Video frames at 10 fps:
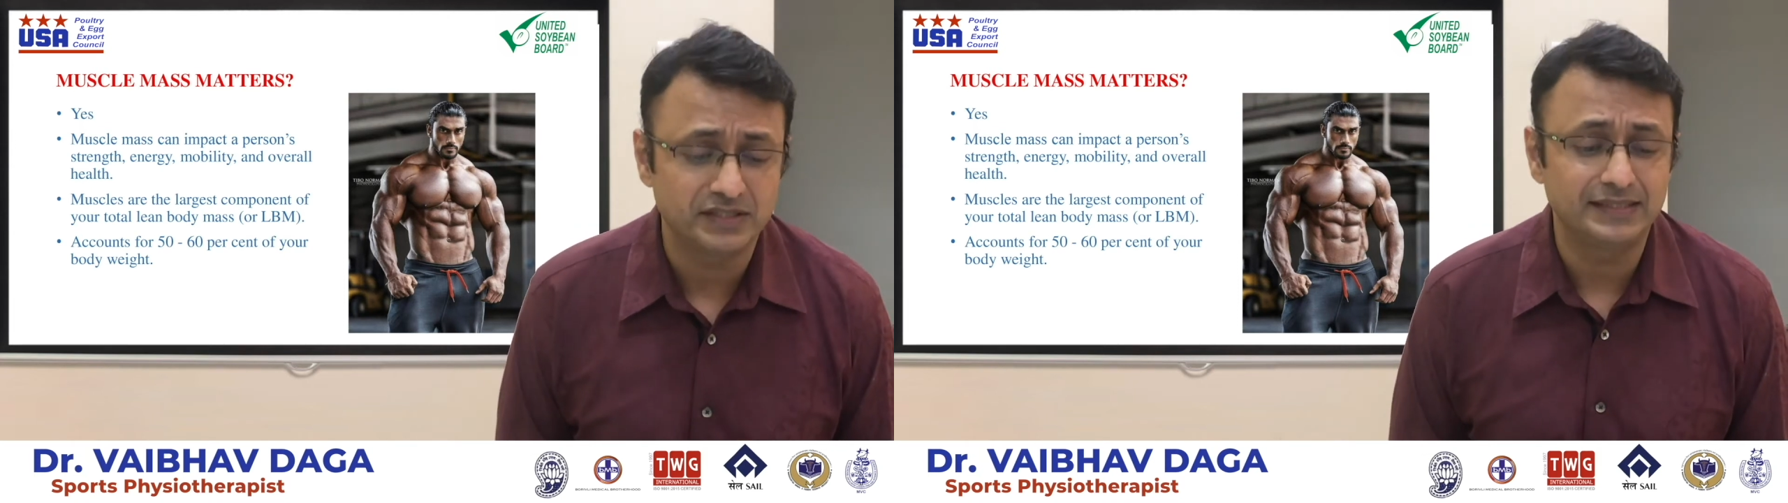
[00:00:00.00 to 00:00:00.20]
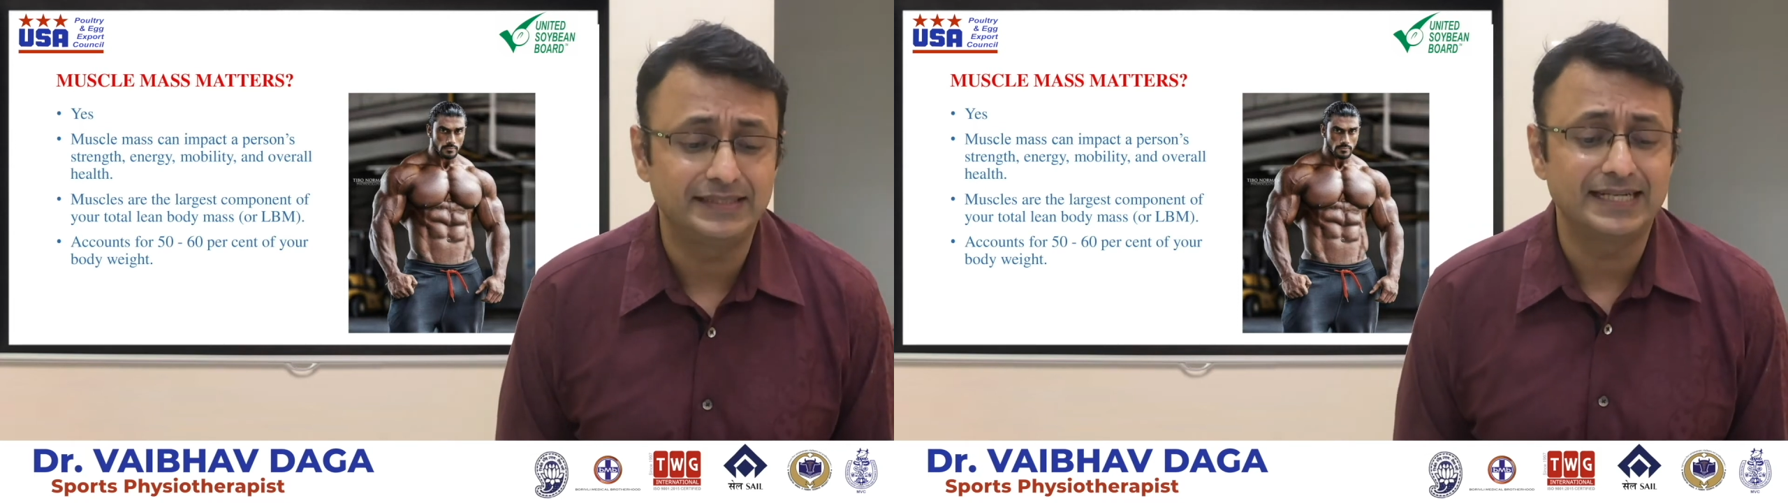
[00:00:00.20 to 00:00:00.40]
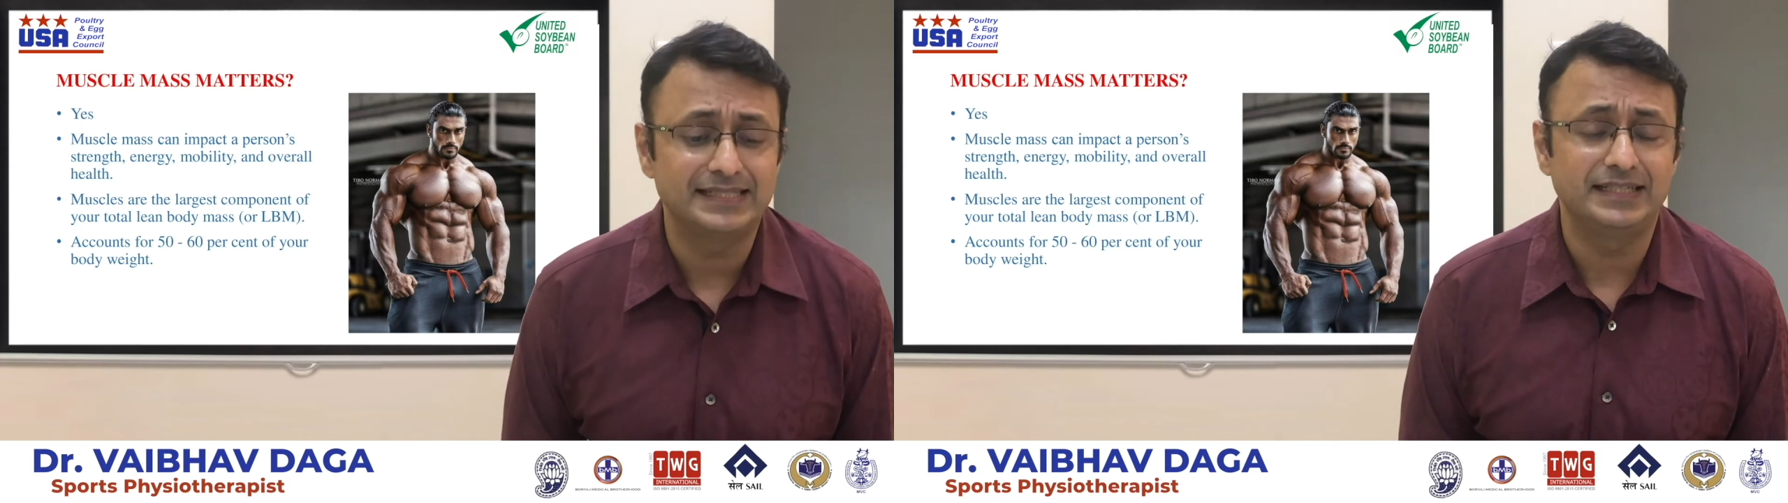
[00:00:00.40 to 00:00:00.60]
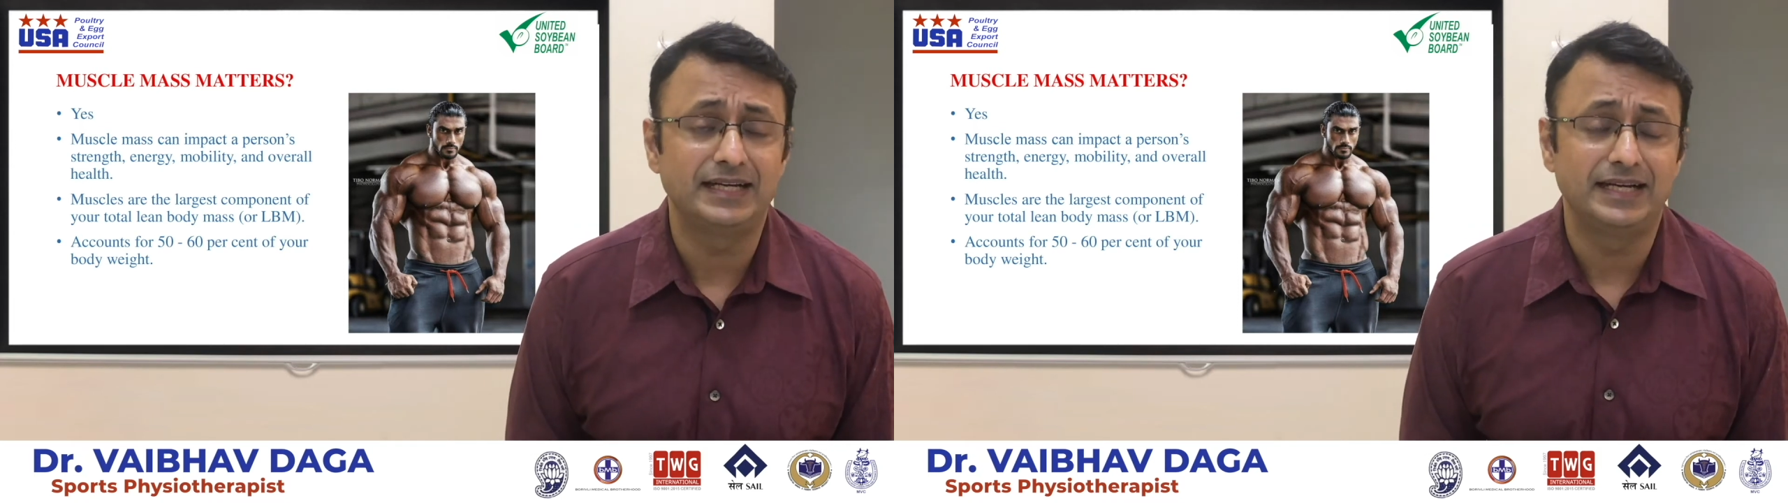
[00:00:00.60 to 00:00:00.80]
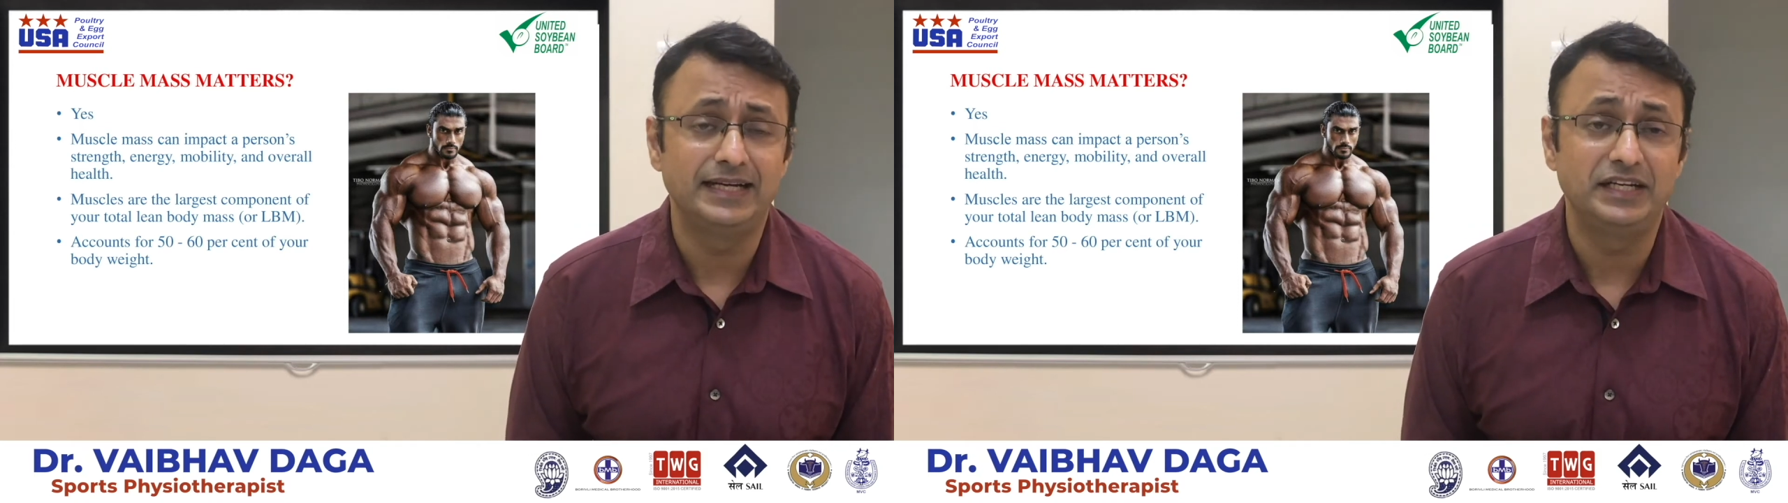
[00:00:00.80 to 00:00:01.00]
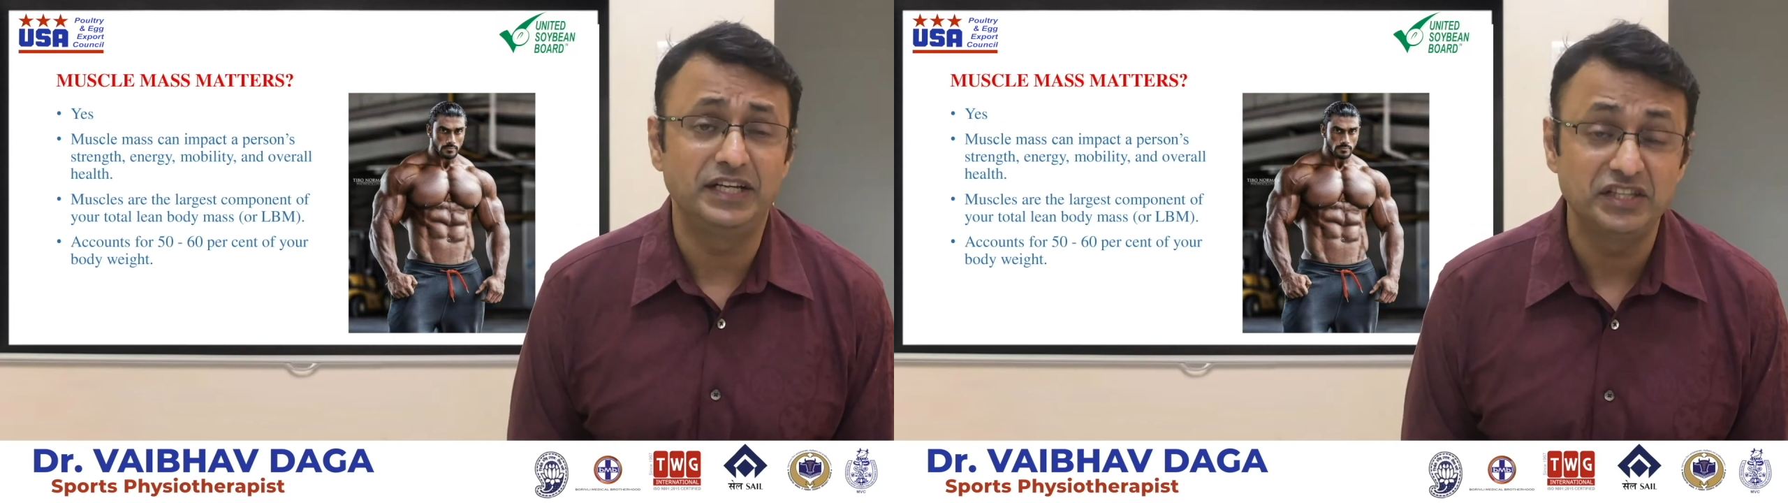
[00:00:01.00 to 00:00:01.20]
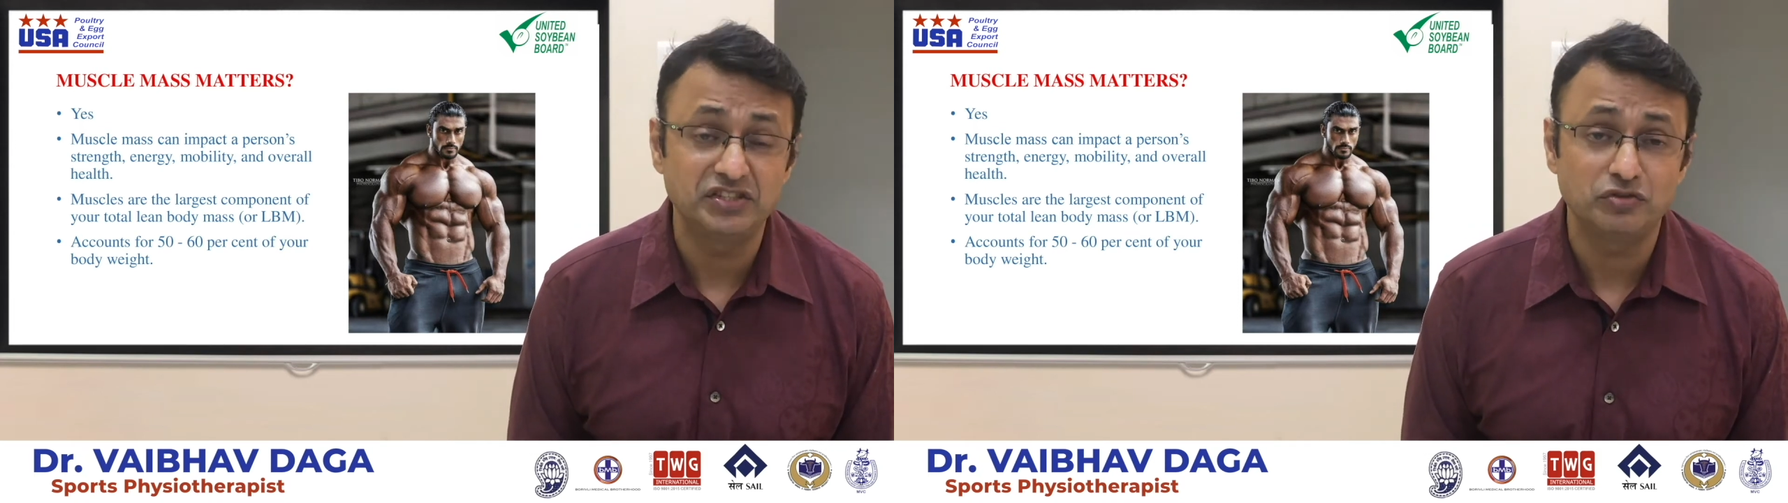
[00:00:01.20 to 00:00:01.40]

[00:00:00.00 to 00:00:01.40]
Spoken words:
It needs